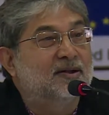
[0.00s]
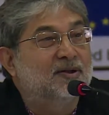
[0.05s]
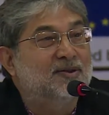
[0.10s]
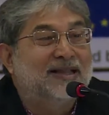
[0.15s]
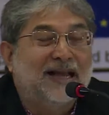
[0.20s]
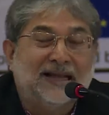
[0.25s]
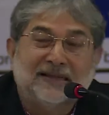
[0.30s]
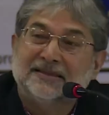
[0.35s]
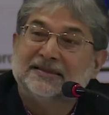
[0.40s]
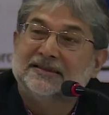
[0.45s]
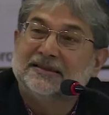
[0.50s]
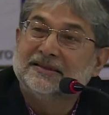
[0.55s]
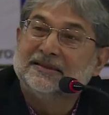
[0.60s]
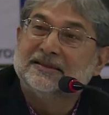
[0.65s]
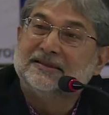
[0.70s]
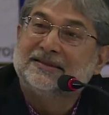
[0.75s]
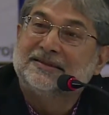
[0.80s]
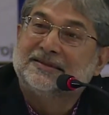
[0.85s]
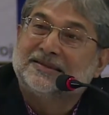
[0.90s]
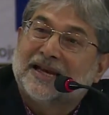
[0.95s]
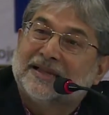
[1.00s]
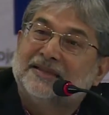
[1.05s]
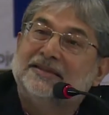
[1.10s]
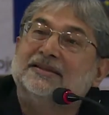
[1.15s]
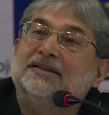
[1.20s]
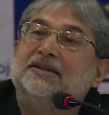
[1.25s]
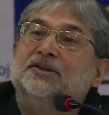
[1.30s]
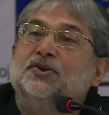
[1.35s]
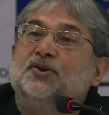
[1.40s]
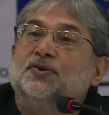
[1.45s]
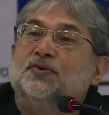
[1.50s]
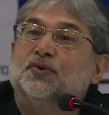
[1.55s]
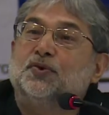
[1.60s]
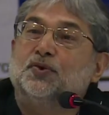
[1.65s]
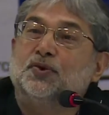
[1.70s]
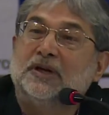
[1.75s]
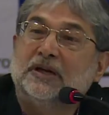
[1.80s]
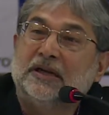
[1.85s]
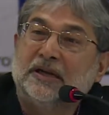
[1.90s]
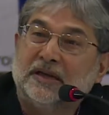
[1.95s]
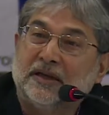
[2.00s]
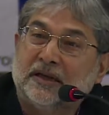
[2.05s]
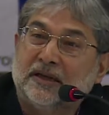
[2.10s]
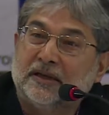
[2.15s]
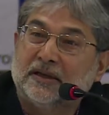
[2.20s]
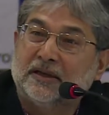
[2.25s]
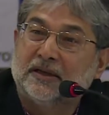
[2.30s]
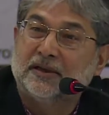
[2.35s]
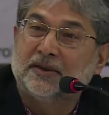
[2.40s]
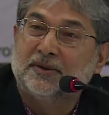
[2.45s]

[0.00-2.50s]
That's the tragedy of rural India.